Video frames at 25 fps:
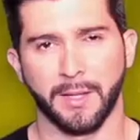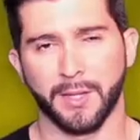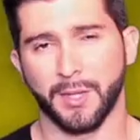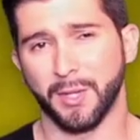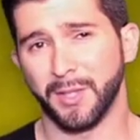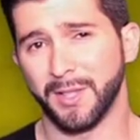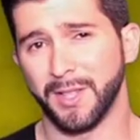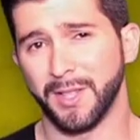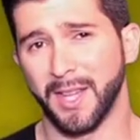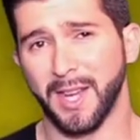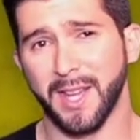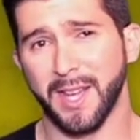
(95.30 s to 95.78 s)

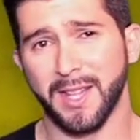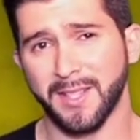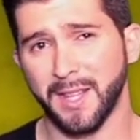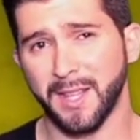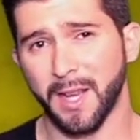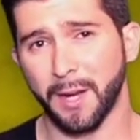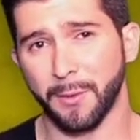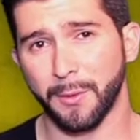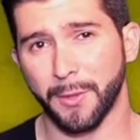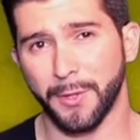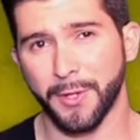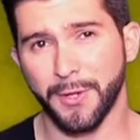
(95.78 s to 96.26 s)
So in the last
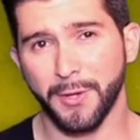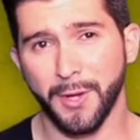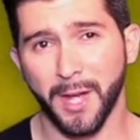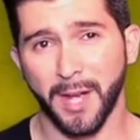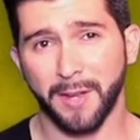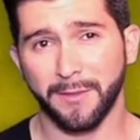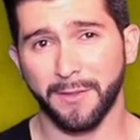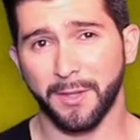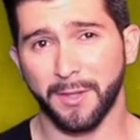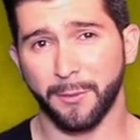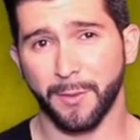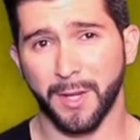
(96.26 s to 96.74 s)
hour, you
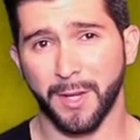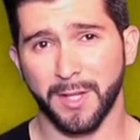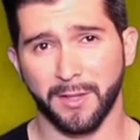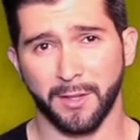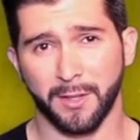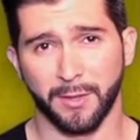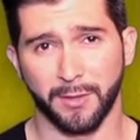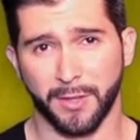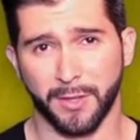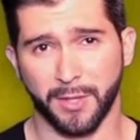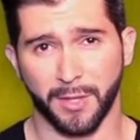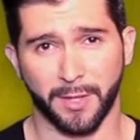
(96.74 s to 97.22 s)
have the
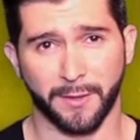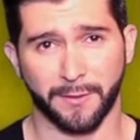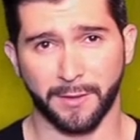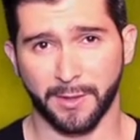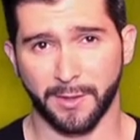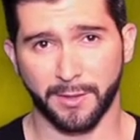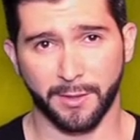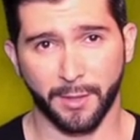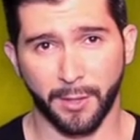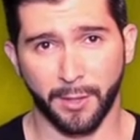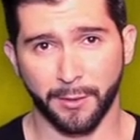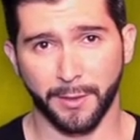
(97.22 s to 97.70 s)
resolution of
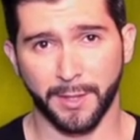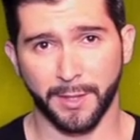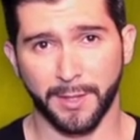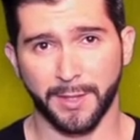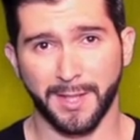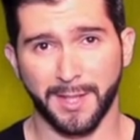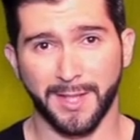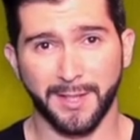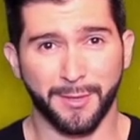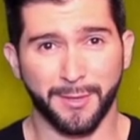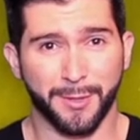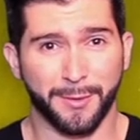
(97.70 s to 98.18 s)
the story
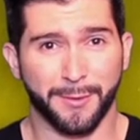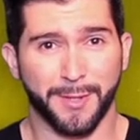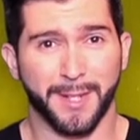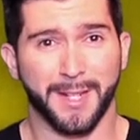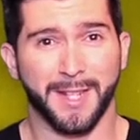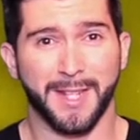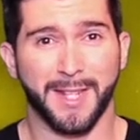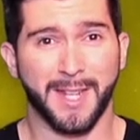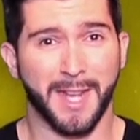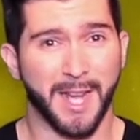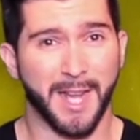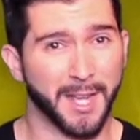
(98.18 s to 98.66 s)
that you
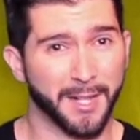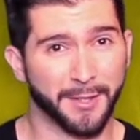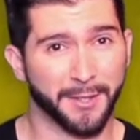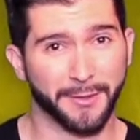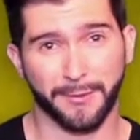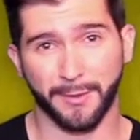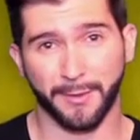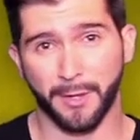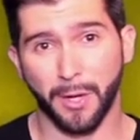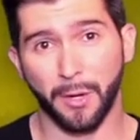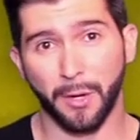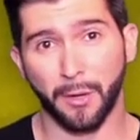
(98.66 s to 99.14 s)
already kind
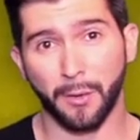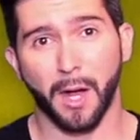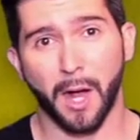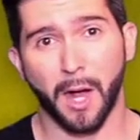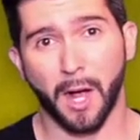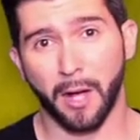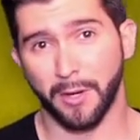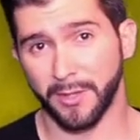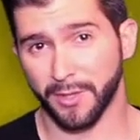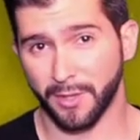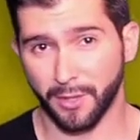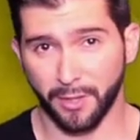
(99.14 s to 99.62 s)
of know
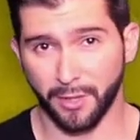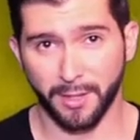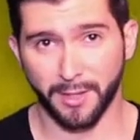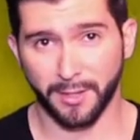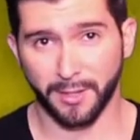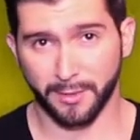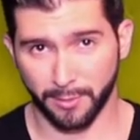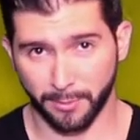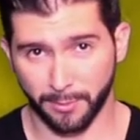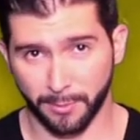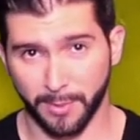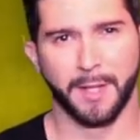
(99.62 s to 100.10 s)
how it's
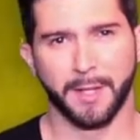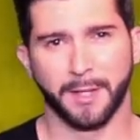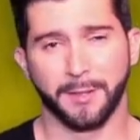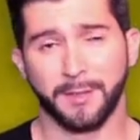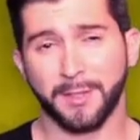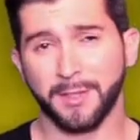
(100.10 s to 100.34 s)
going to be.